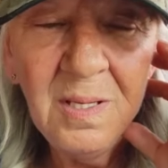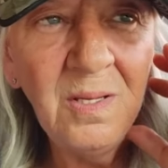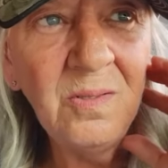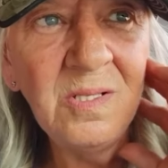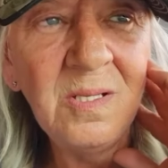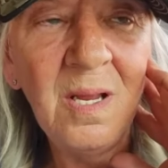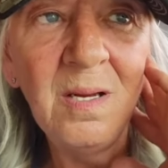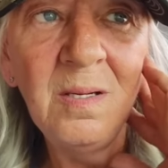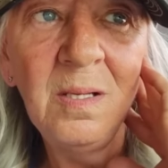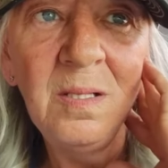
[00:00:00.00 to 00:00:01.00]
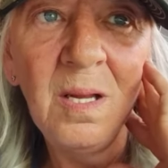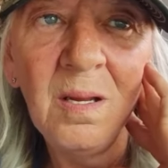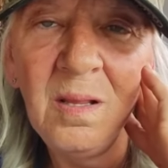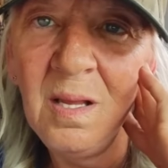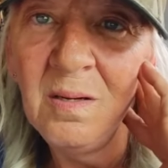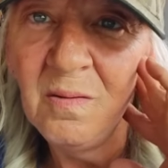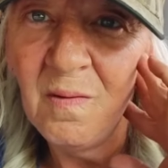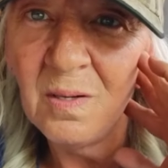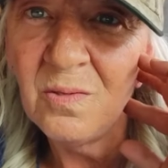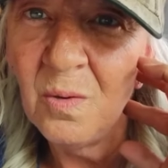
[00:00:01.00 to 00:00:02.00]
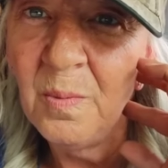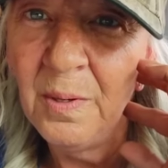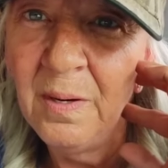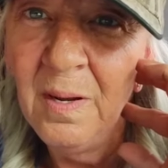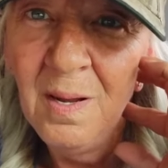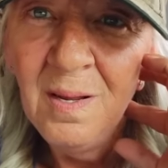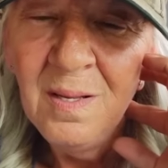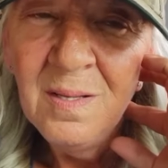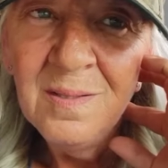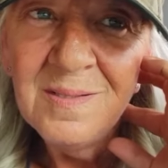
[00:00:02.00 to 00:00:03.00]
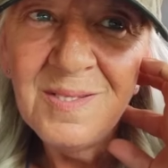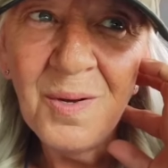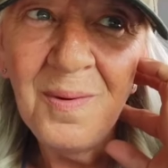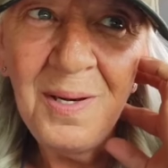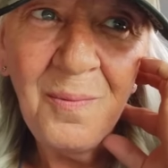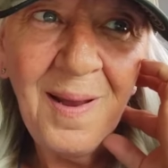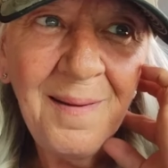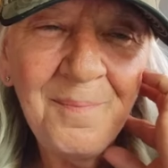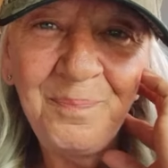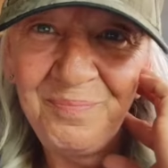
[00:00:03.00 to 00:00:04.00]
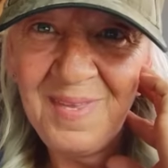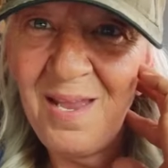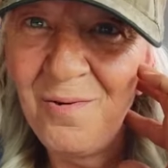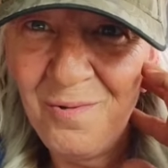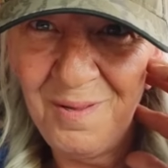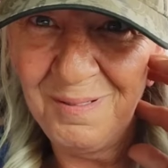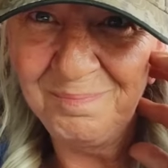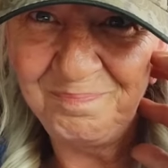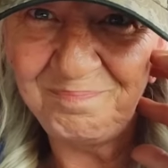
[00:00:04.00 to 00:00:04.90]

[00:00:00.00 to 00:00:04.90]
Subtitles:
It used to end at the end of October. So anyway, here and there.